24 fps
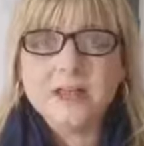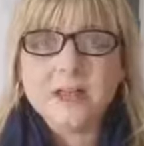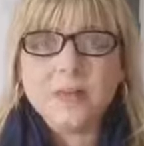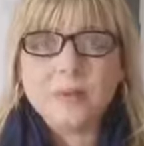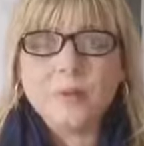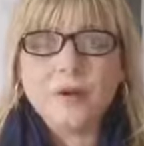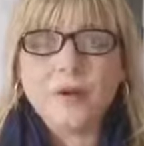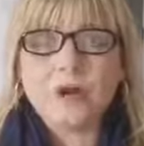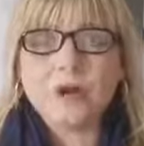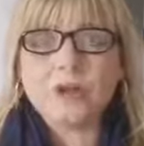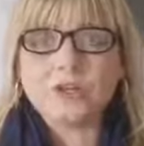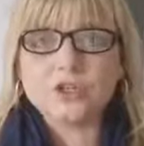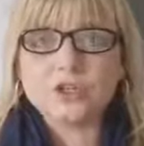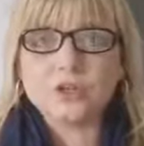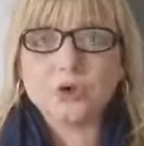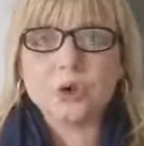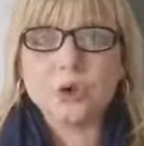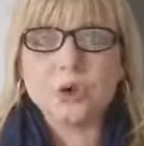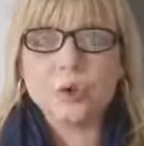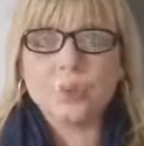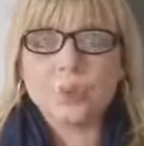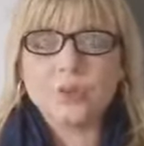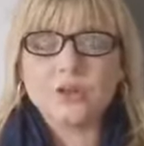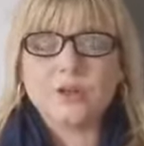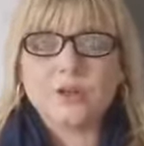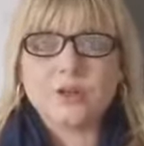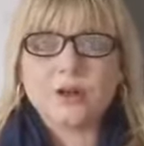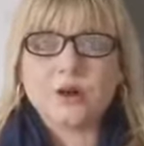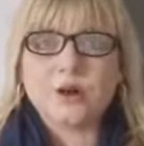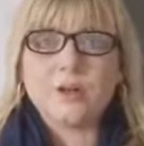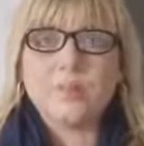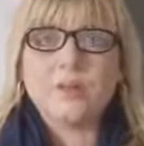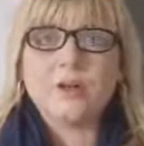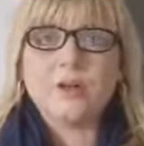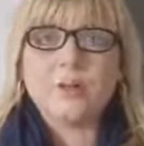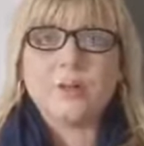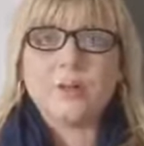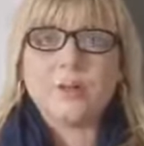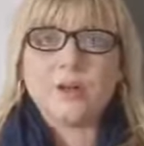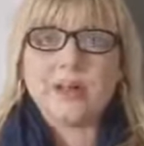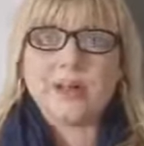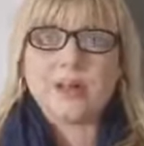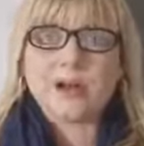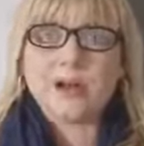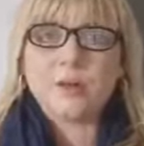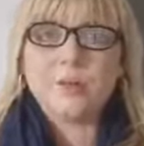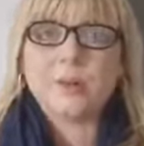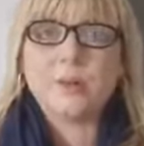because who will normally pick
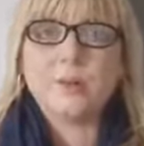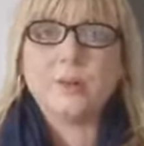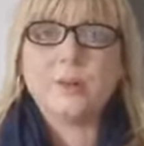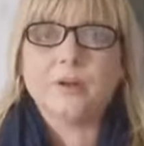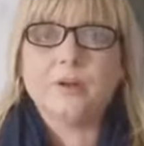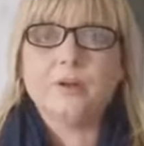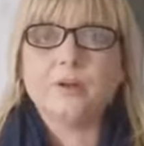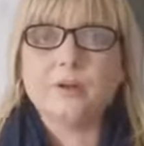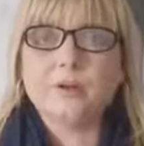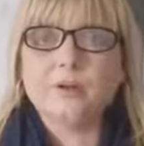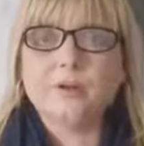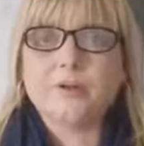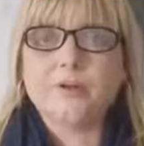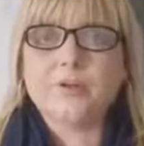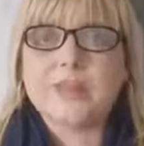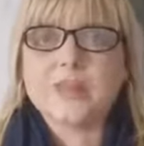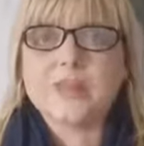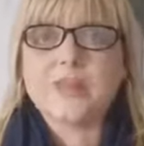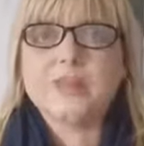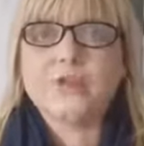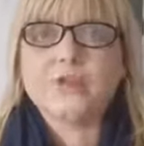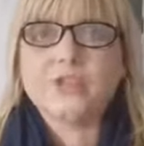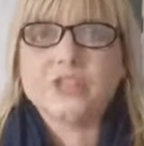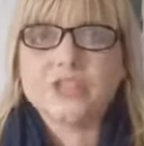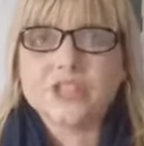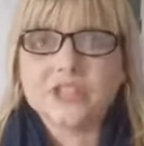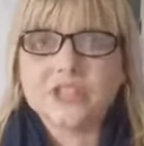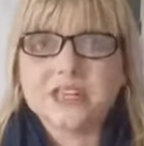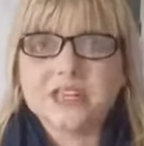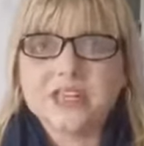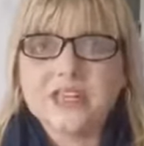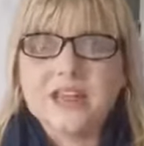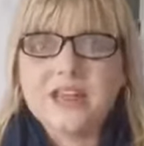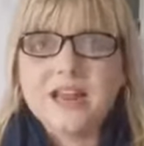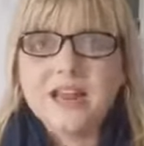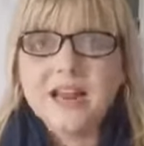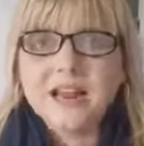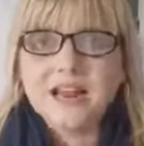up a balloon that you see